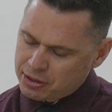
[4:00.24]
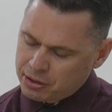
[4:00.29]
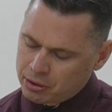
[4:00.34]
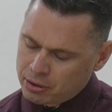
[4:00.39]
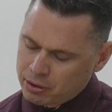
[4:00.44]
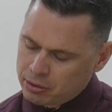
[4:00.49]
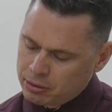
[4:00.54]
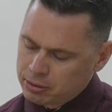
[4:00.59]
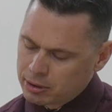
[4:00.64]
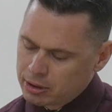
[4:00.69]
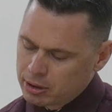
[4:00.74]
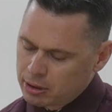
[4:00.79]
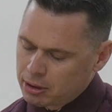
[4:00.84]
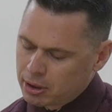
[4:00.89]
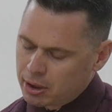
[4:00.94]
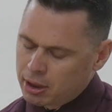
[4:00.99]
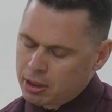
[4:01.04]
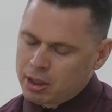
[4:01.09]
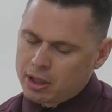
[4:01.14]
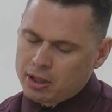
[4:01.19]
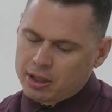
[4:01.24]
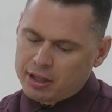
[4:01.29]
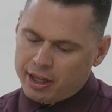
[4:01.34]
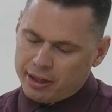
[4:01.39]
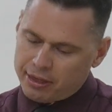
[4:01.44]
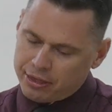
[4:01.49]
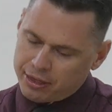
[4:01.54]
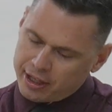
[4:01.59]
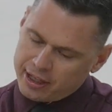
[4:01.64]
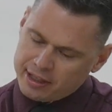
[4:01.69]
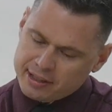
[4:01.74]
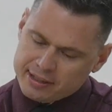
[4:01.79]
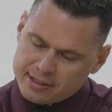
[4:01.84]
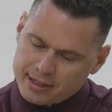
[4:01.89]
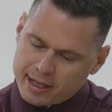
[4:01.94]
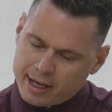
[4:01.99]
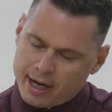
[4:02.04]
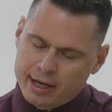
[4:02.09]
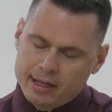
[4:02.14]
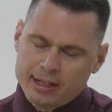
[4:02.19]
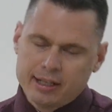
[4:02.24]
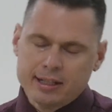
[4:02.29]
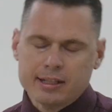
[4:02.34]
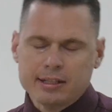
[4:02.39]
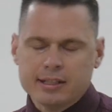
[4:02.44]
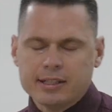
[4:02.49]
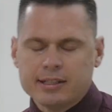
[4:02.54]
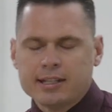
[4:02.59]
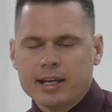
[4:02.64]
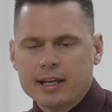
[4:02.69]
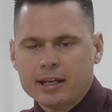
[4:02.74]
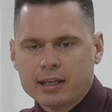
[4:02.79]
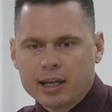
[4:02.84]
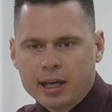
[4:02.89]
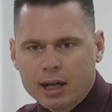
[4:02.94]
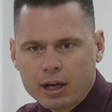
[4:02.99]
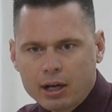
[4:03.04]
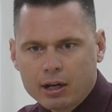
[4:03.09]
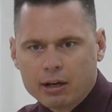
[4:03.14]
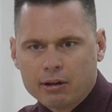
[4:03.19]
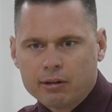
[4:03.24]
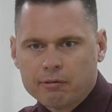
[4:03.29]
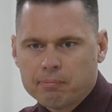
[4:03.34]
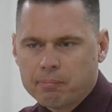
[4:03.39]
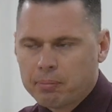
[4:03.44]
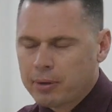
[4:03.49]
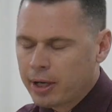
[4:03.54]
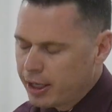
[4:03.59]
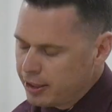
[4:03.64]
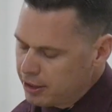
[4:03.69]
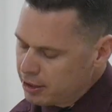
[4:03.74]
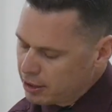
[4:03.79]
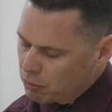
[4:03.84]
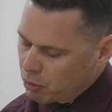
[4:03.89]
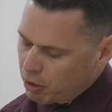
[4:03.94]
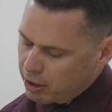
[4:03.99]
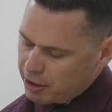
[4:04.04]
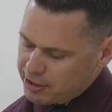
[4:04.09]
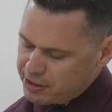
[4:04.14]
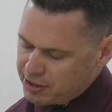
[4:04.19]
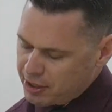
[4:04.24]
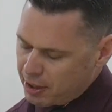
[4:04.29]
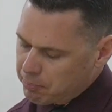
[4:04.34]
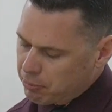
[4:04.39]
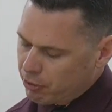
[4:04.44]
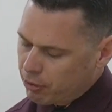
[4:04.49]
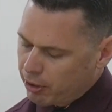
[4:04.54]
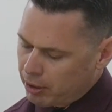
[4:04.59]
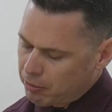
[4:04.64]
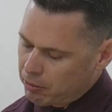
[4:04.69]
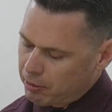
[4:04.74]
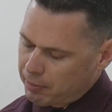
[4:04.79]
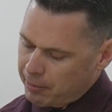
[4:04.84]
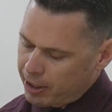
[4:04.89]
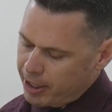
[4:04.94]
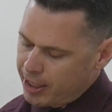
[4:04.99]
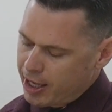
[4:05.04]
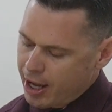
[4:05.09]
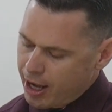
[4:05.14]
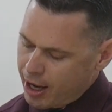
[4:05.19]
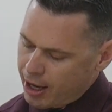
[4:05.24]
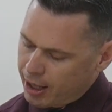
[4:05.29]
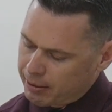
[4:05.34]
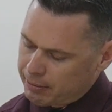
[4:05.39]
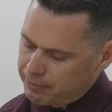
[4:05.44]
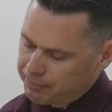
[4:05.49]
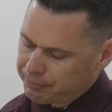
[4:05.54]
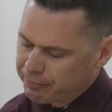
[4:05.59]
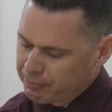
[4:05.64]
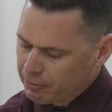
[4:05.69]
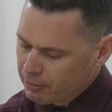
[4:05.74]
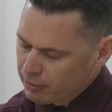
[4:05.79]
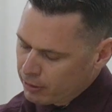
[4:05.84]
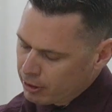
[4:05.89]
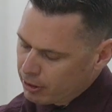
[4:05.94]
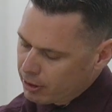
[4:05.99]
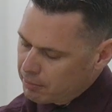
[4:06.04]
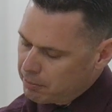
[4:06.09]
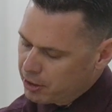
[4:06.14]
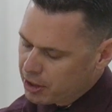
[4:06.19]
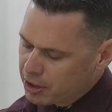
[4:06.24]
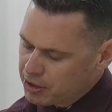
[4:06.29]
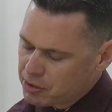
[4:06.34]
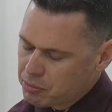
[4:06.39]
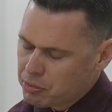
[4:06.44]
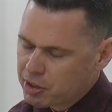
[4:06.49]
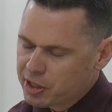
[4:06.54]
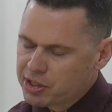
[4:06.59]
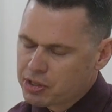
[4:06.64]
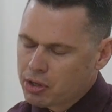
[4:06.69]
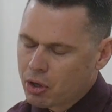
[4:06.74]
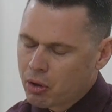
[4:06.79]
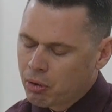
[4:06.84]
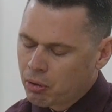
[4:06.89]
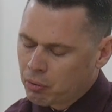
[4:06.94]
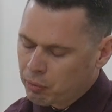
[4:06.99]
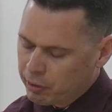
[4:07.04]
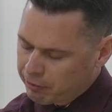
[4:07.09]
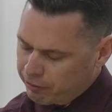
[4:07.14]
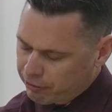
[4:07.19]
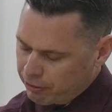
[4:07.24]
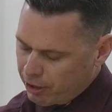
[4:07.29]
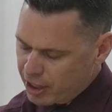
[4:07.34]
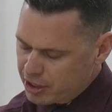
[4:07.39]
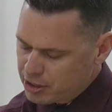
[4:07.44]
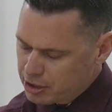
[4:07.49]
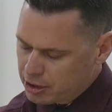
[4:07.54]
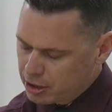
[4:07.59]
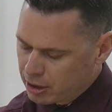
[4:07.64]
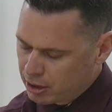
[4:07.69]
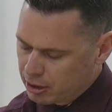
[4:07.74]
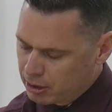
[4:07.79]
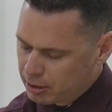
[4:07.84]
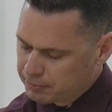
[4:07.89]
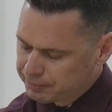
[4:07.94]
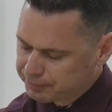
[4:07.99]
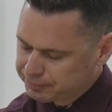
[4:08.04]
to the things that I needed to take care of, but I didn't want to separate with my dad because it was so refreshing.